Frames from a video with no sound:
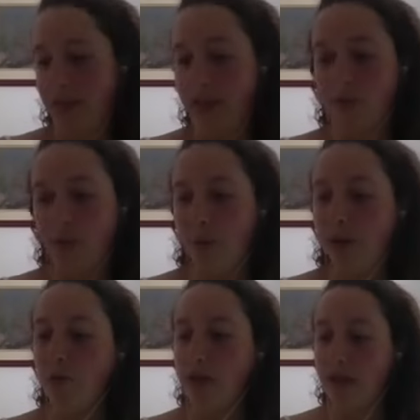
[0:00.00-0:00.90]
this for me
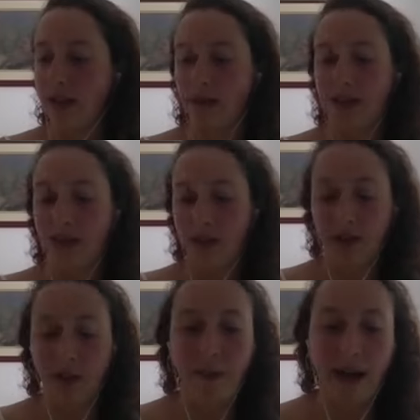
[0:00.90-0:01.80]
was
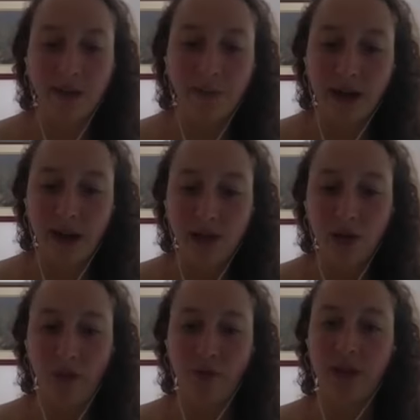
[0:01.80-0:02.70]
the best part
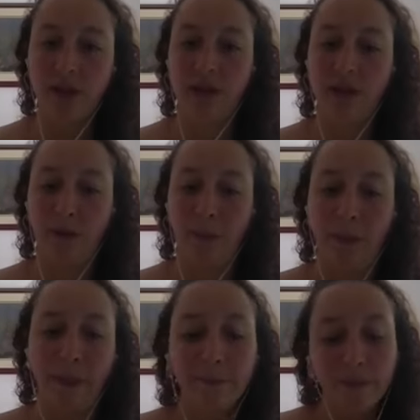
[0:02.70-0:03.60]
of the,
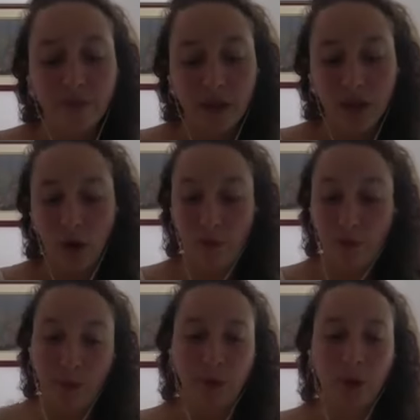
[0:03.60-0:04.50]
of
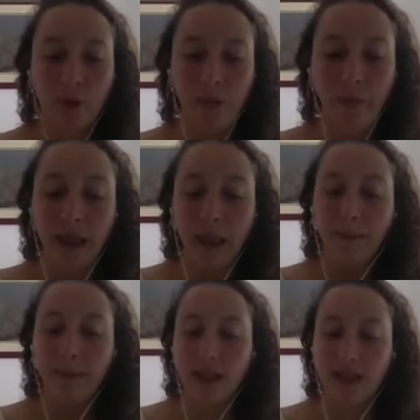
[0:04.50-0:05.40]
the program
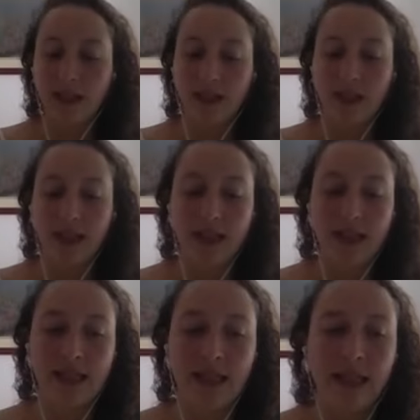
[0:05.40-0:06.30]

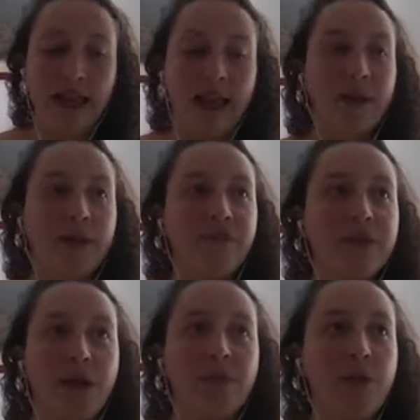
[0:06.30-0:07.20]
because
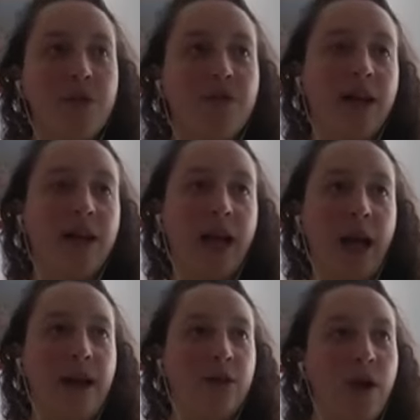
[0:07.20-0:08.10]
sometimes ah,
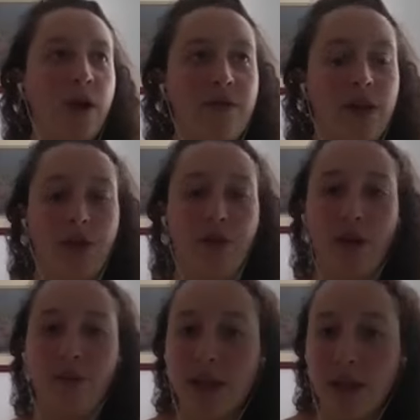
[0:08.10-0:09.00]
I, I don't have a lot of, of
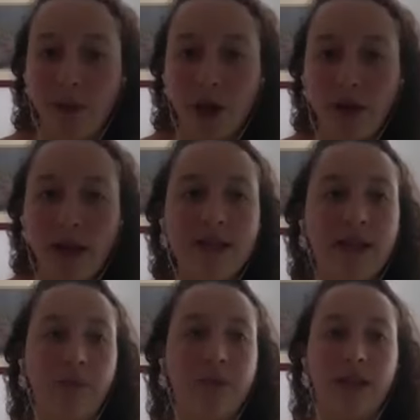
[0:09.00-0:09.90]
experience.
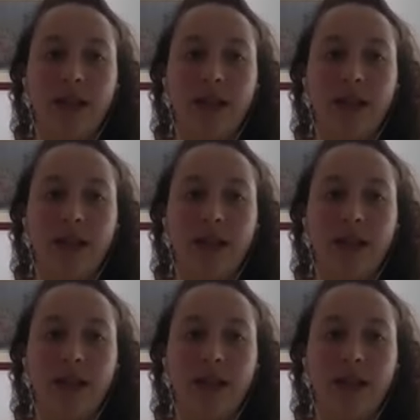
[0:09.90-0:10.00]
I'm